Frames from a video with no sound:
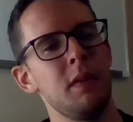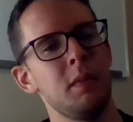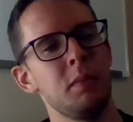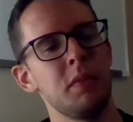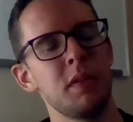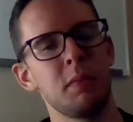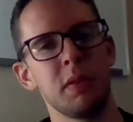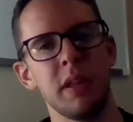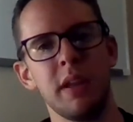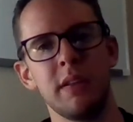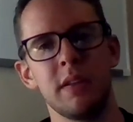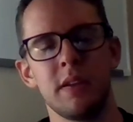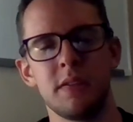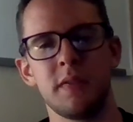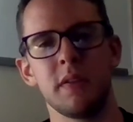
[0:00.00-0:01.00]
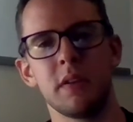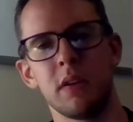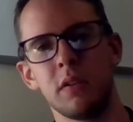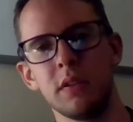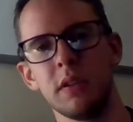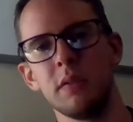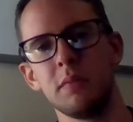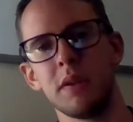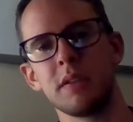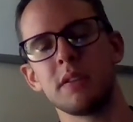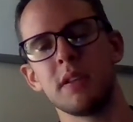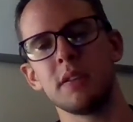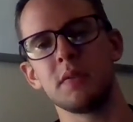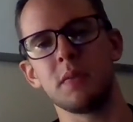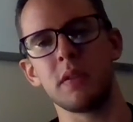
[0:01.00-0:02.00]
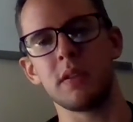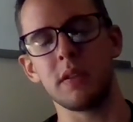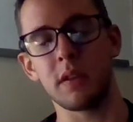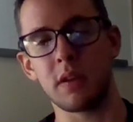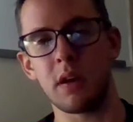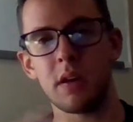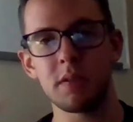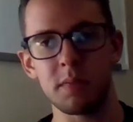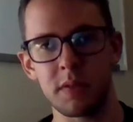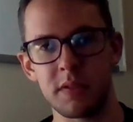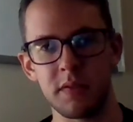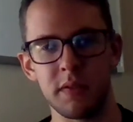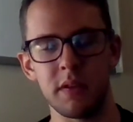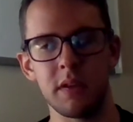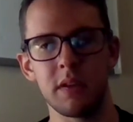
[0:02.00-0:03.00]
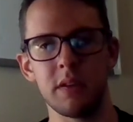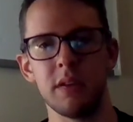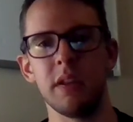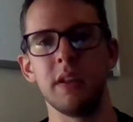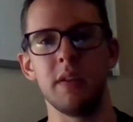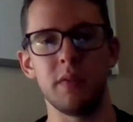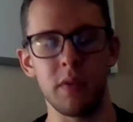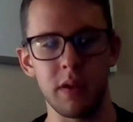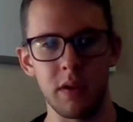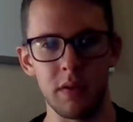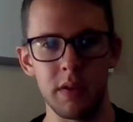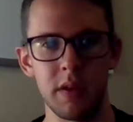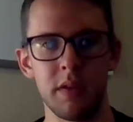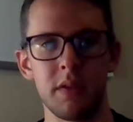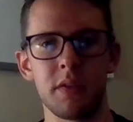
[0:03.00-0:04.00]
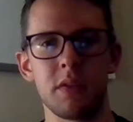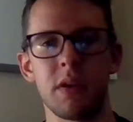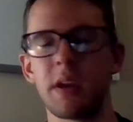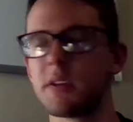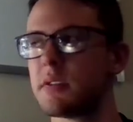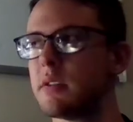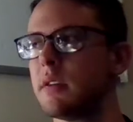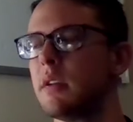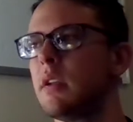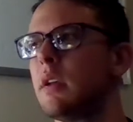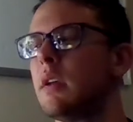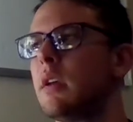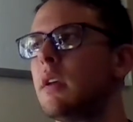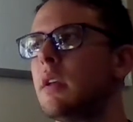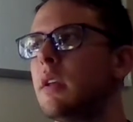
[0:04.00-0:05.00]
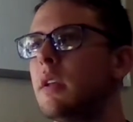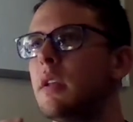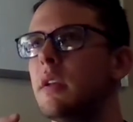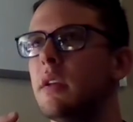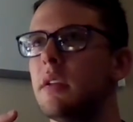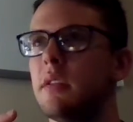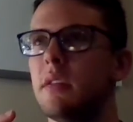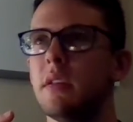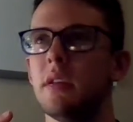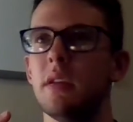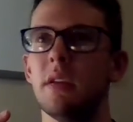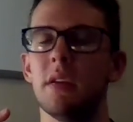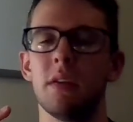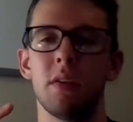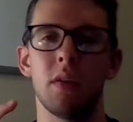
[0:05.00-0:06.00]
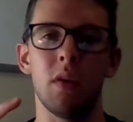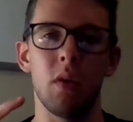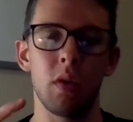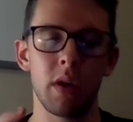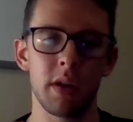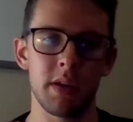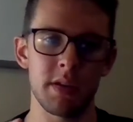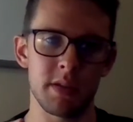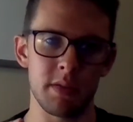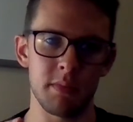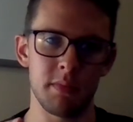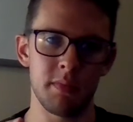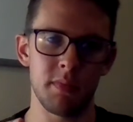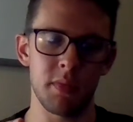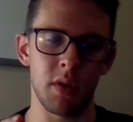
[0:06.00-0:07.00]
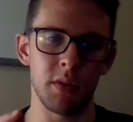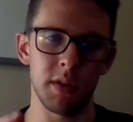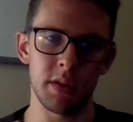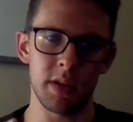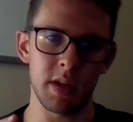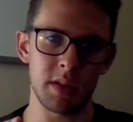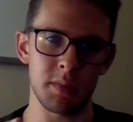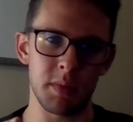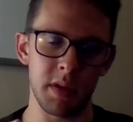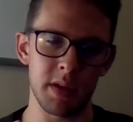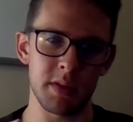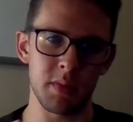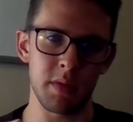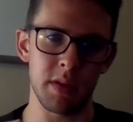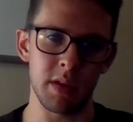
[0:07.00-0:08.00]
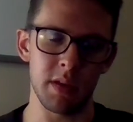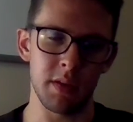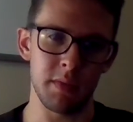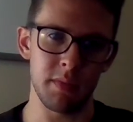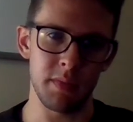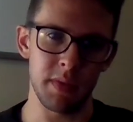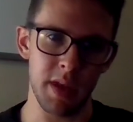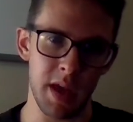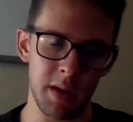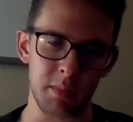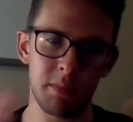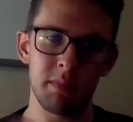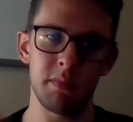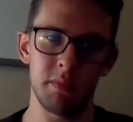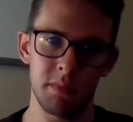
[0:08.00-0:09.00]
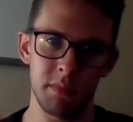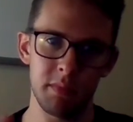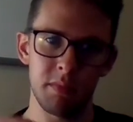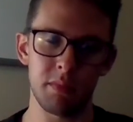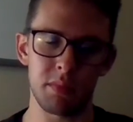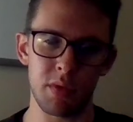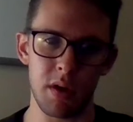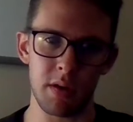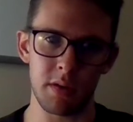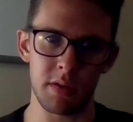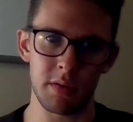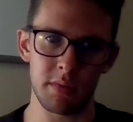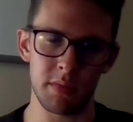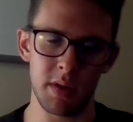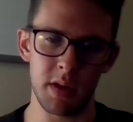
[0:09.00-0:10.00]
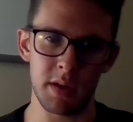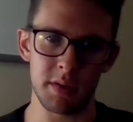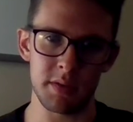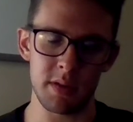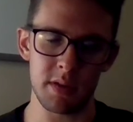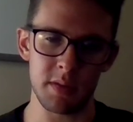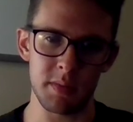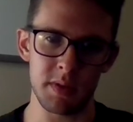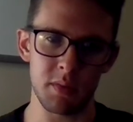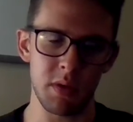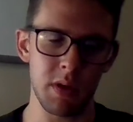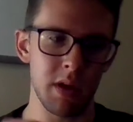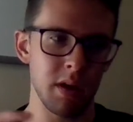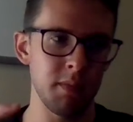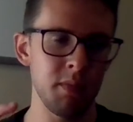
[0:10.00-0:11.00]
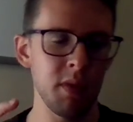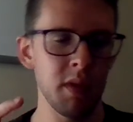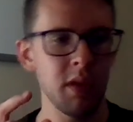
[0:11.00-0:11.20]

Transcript: But the planetary sphere only makes sense within the cosmic sphere, and then if we go the other direction, the organism only takes place within that broader ecosystem as well,